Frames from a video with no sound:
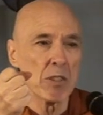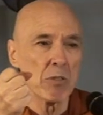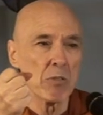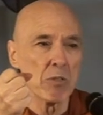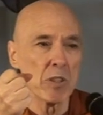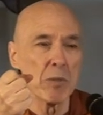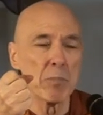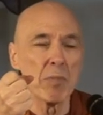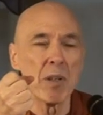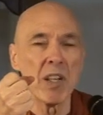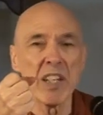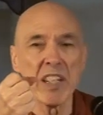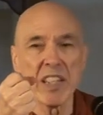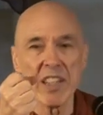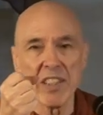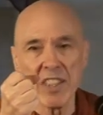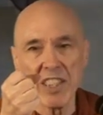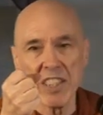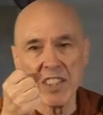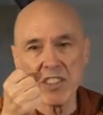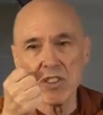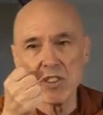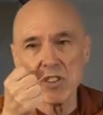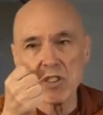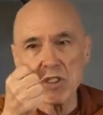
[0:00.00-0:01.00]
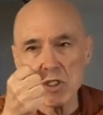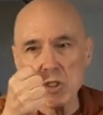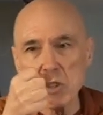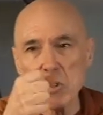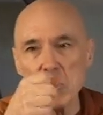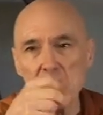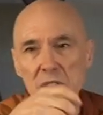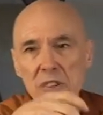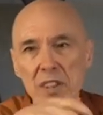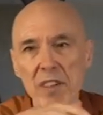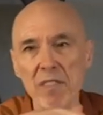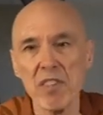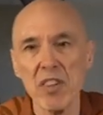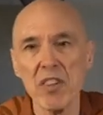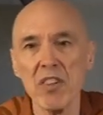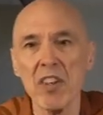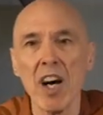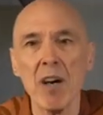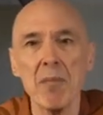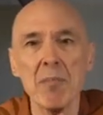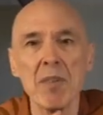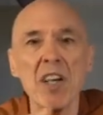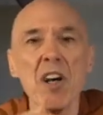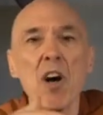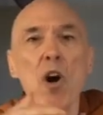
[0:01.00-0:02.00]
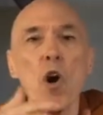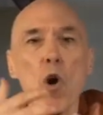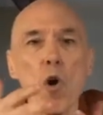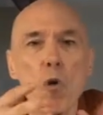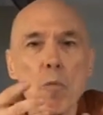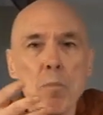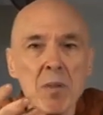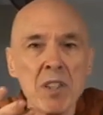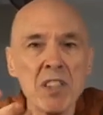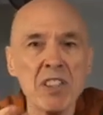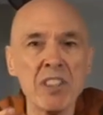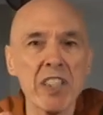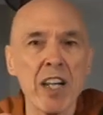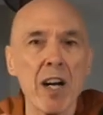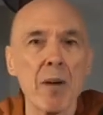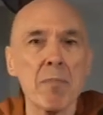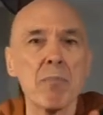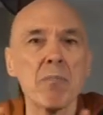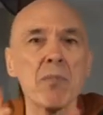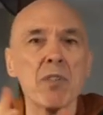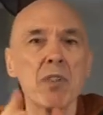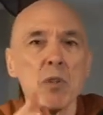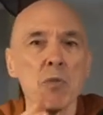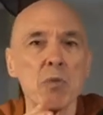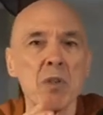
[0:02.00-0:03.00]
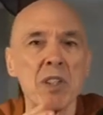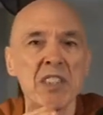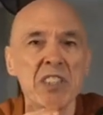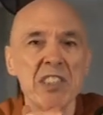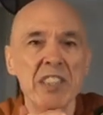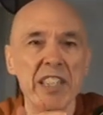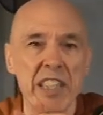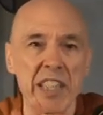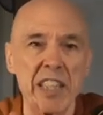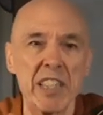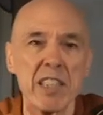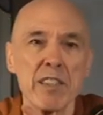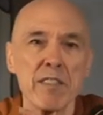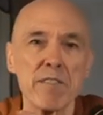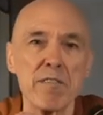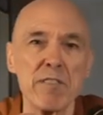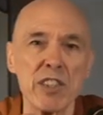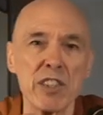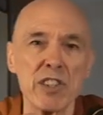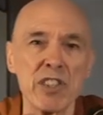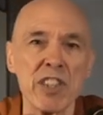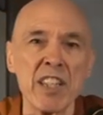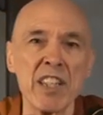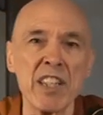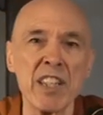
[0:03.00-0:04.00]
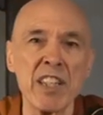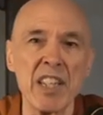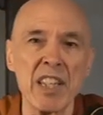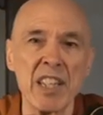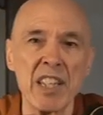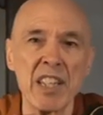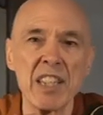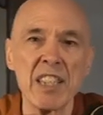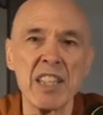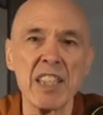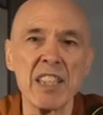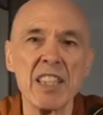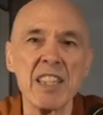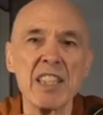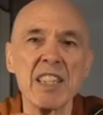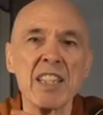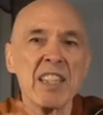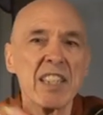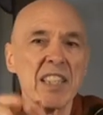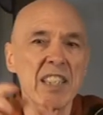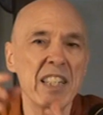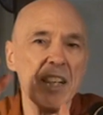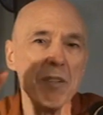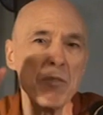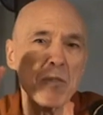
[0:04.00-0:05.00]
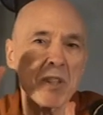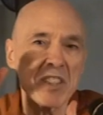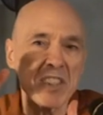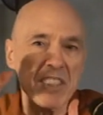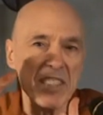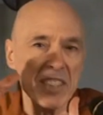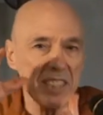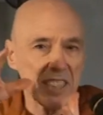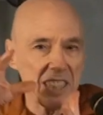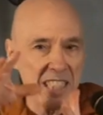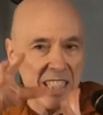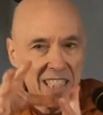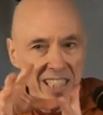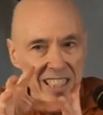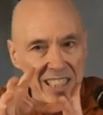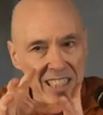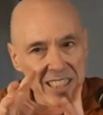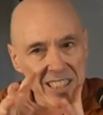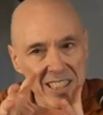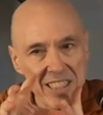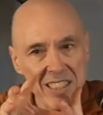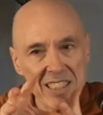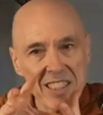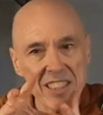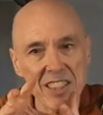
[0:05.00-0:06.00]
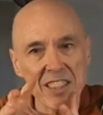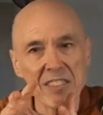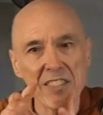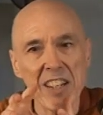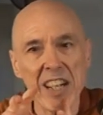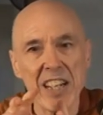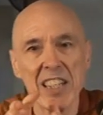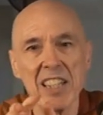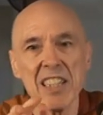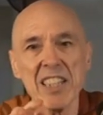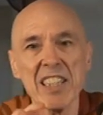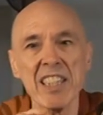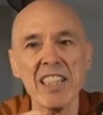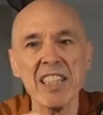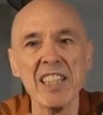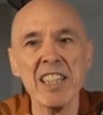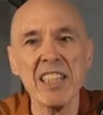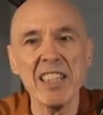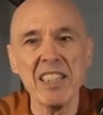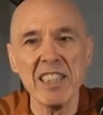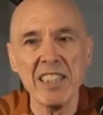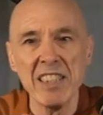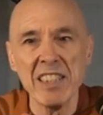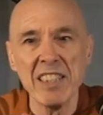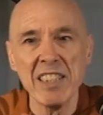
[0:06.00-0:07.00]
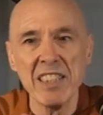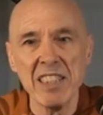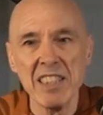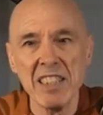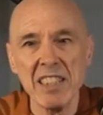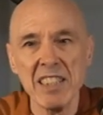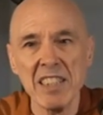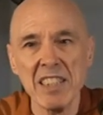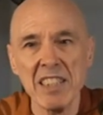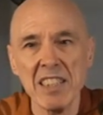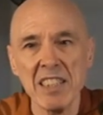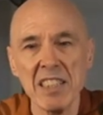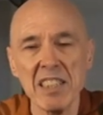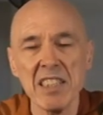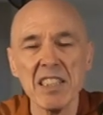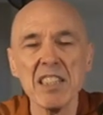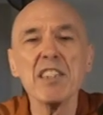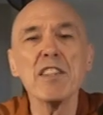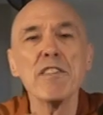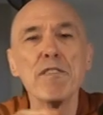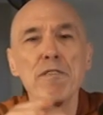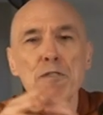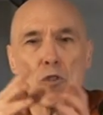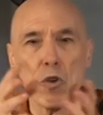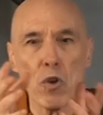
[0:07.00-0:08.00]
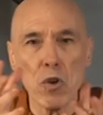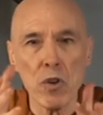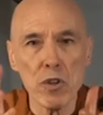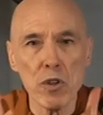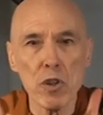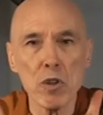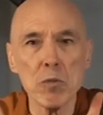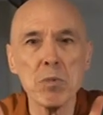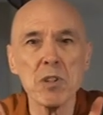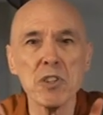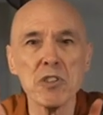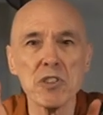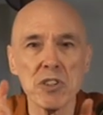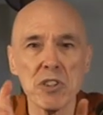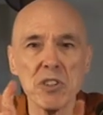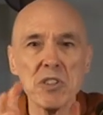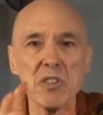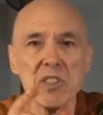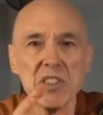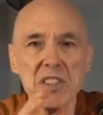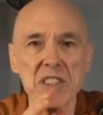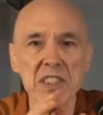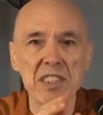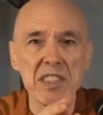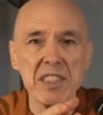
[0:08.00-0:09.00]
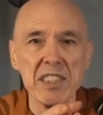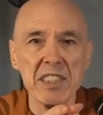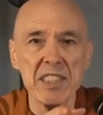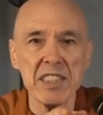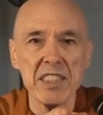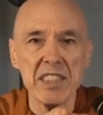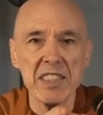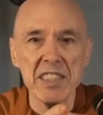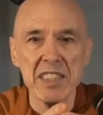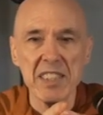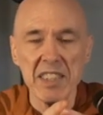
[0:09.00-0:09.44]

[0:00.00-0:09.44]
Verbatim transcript: whereby the truth of the Dhamma opens up to one's inner vision and one sees directly the Four Noble Truths.